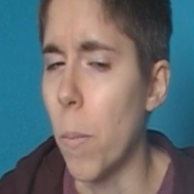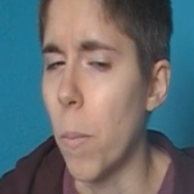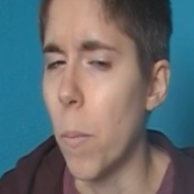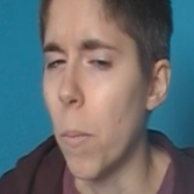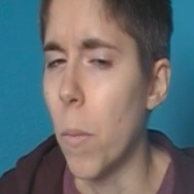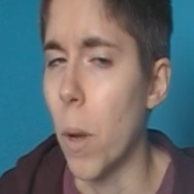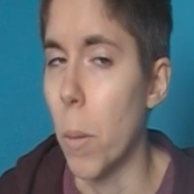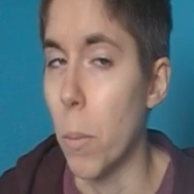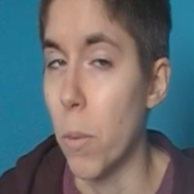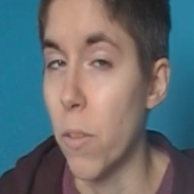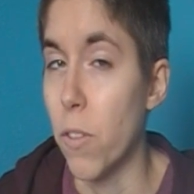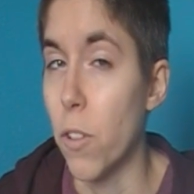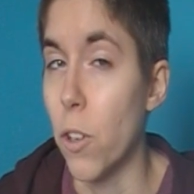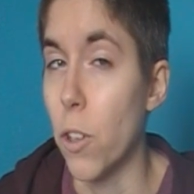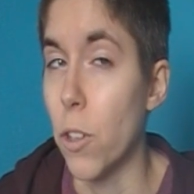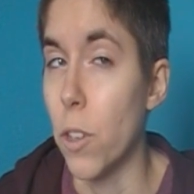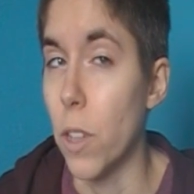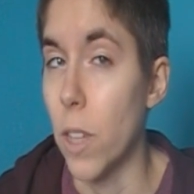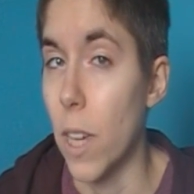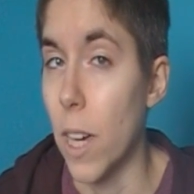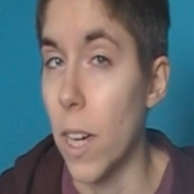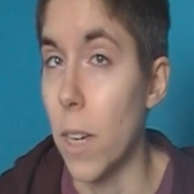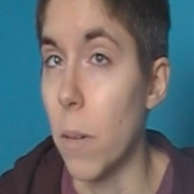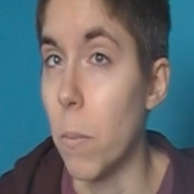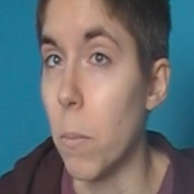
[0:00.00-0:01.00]
my preferred
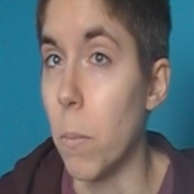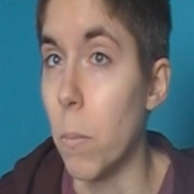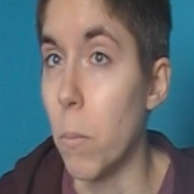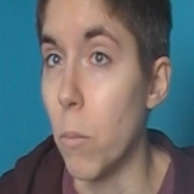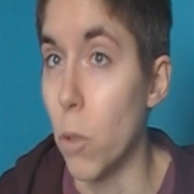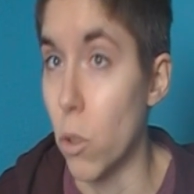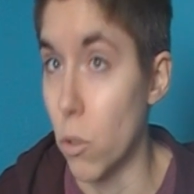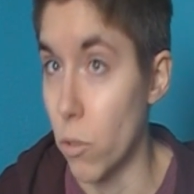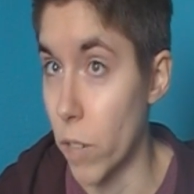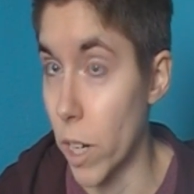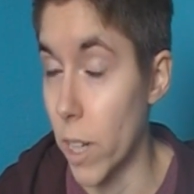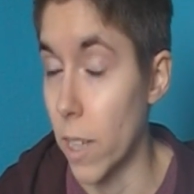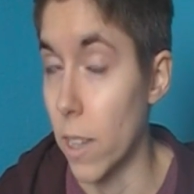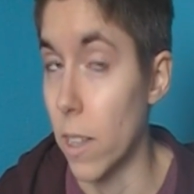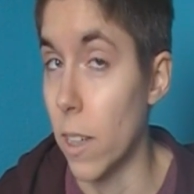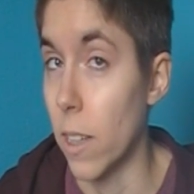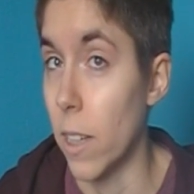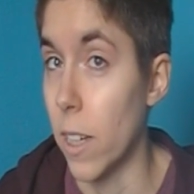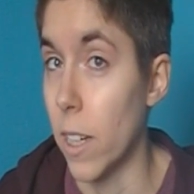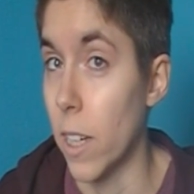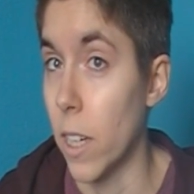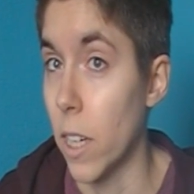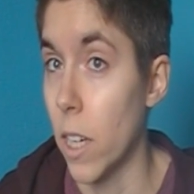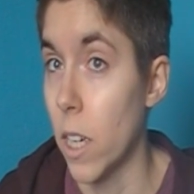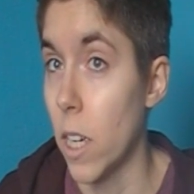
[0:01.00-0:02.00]
name more
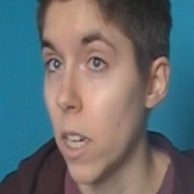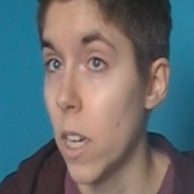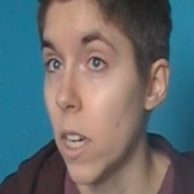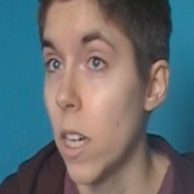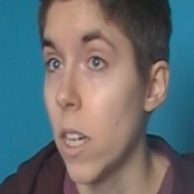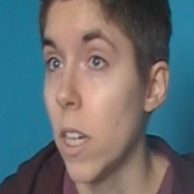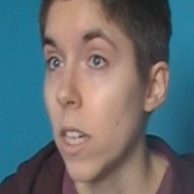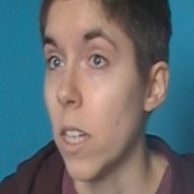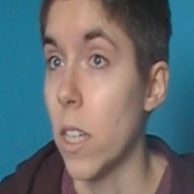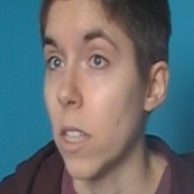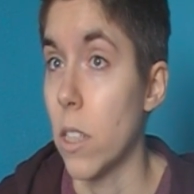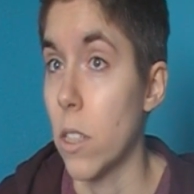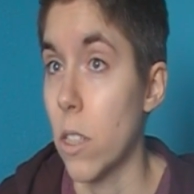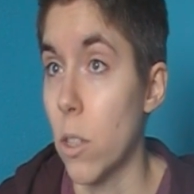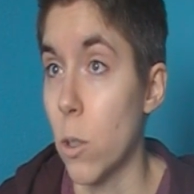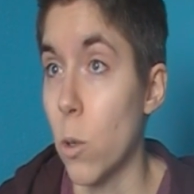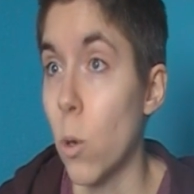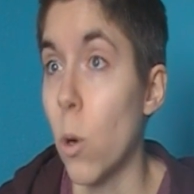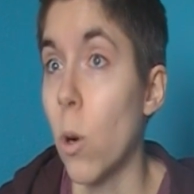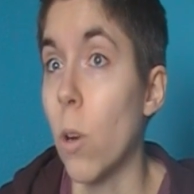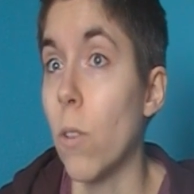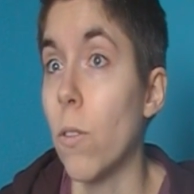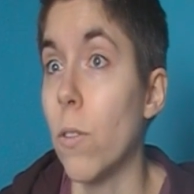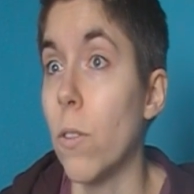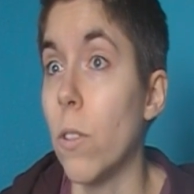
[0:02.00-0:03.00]
regularly. He still
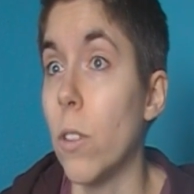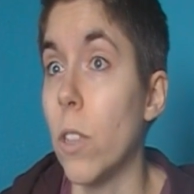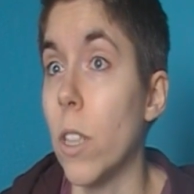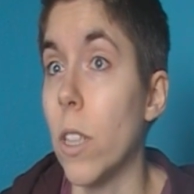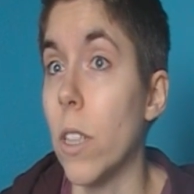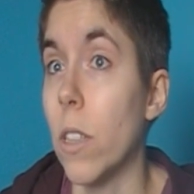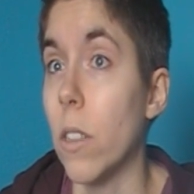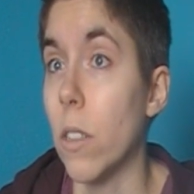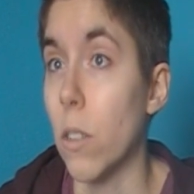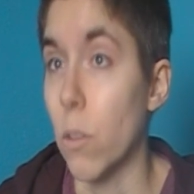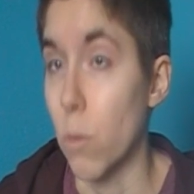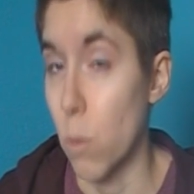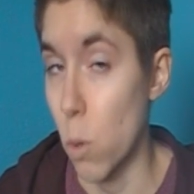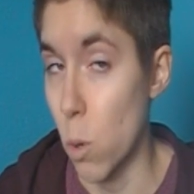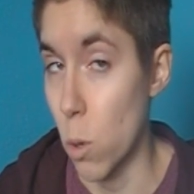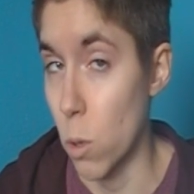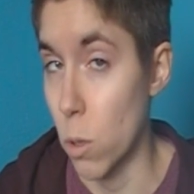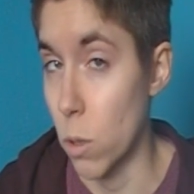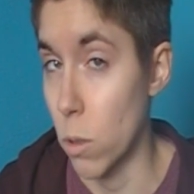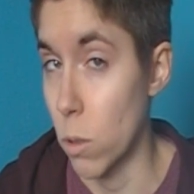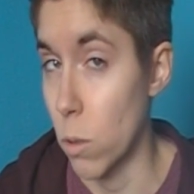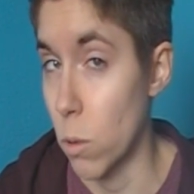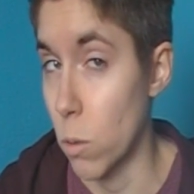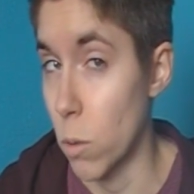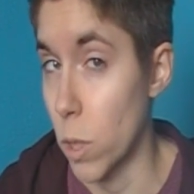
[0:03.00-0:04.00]
often gets it
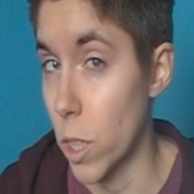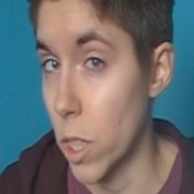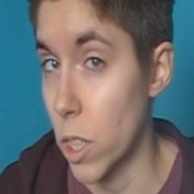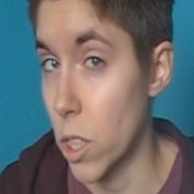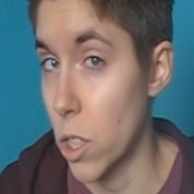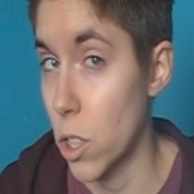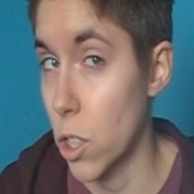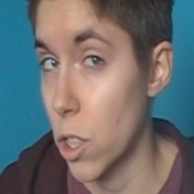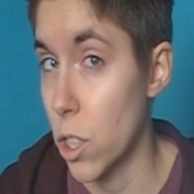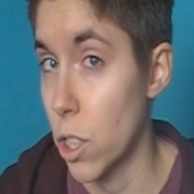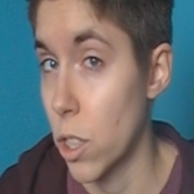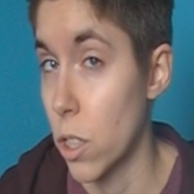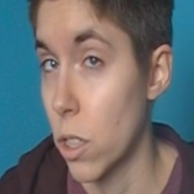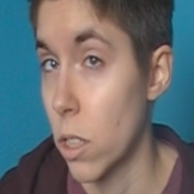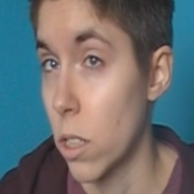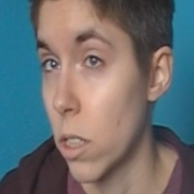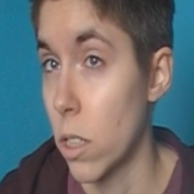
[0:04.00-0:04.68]
wrong, which